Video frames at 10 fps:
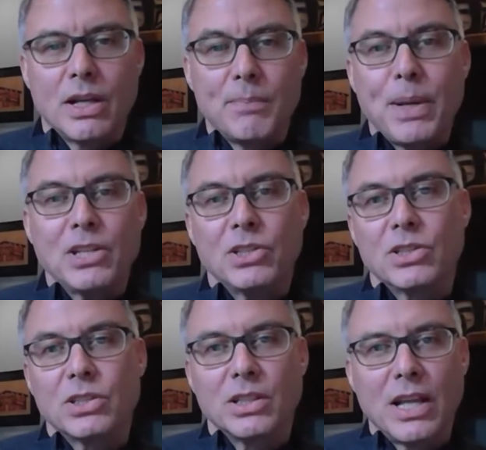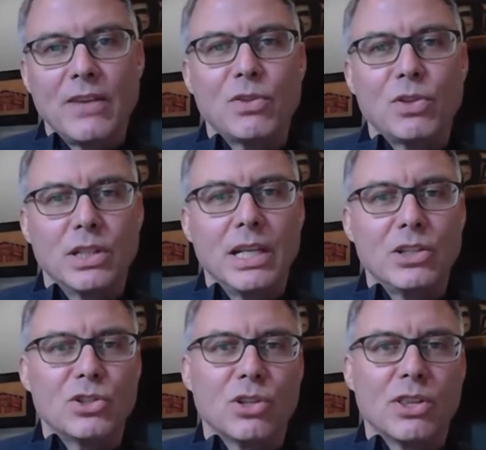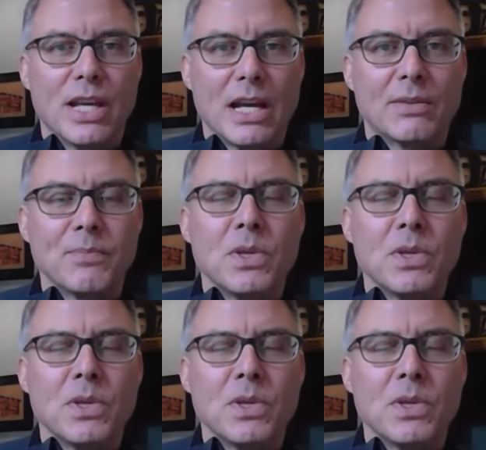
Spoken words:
a patient's life could hinge on that.